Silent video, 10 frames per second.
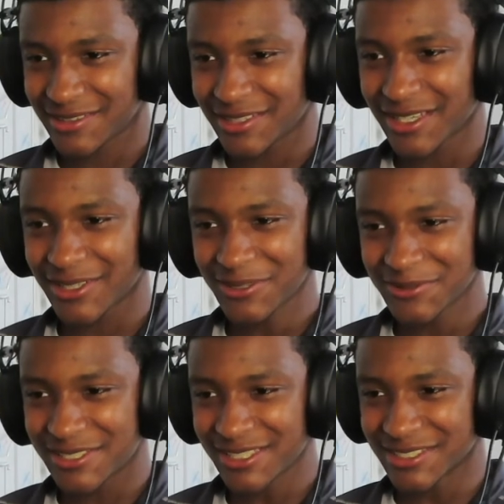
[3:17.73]
Dang, Lil
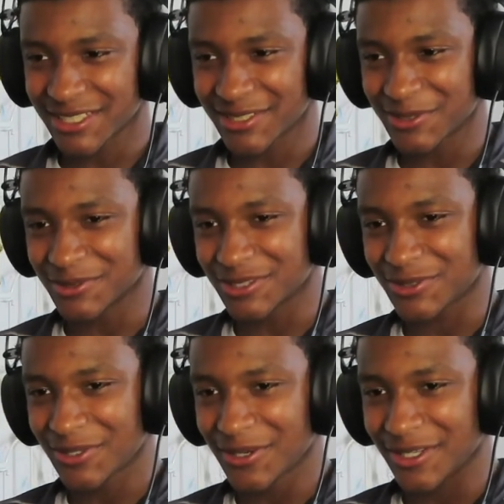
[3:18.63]
Tjay a little
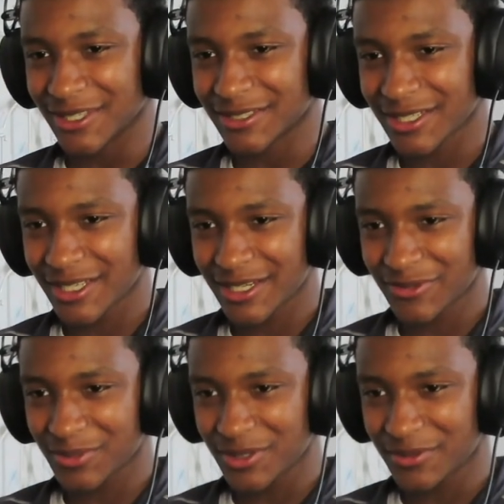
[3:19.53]
scrawny. I ain't
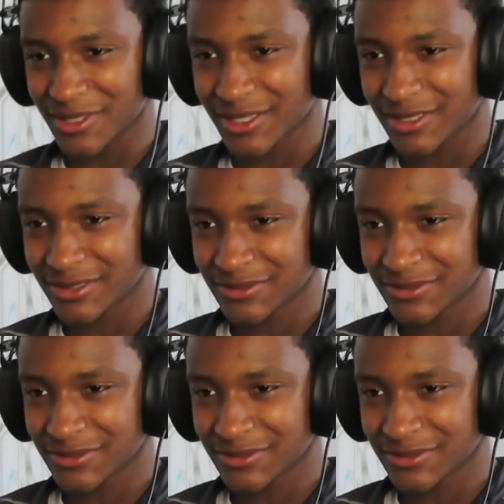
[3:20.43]
never peeped that.